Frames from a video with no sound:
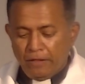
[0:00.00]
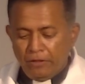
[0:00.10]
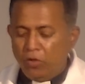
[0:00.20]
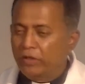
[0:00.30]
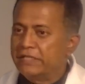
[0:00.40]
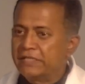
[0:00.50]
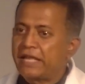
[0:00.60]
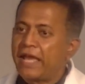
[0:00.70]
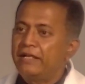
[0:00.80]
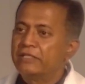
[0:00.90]
nor his
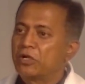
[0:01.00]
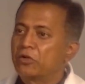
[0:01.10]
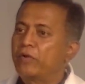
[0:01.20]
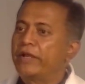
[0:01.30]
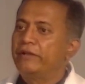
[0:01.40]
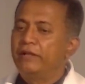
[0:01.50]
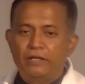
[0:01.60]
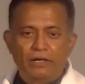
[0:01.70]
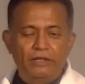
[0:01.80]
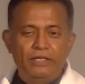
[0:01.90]
talents or great
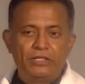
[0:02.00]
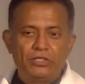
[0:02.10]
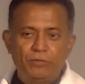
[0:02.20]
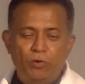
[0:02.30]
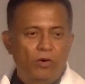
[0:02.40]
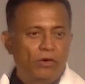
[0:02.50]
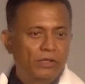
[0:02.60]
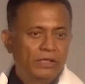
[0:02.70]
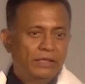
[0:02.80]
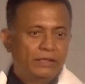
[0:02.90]
leadership
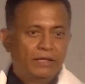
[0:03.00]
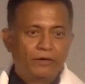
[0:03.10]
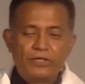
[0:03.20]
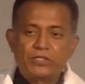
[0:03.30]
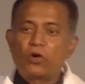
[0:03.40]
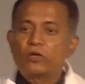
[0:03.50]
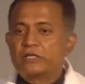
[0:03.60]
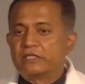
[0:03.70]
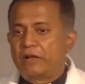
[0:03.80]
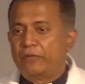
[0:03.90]
or the
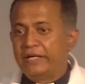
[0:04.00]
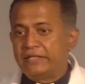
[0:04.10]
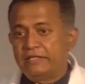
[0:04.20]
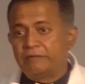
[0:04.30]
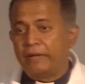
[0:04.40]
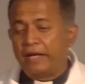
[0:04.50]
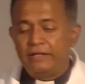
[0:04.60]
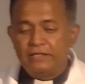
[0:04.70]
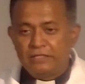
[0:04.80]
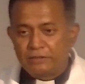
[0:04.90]
resources that were at
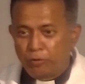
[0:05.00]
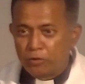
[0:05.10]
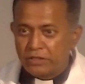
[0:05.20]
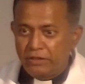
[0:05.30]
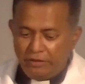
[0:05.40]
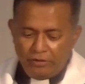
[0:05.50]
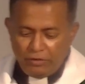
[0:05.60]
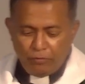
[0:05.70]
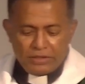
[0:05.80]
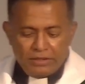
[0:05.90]
his disposal.
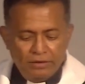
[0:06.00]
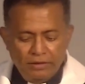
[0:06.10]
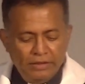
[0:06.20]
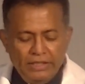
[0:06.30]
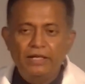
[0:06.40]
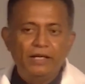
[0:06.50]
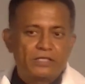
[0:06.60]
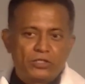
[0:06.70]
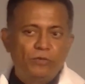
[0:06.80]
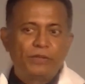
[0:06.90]
You know, he didn't
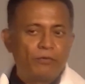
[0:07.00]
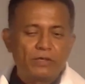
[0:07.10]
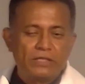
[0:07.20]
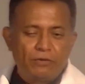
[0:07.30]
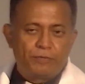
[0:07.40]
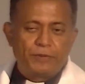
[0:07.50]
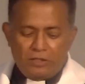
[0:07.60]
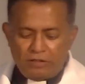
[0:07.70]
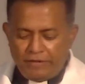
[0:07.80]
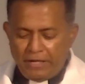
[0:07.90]
assume that it was
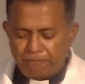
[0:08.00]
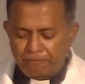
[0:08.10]
because of that.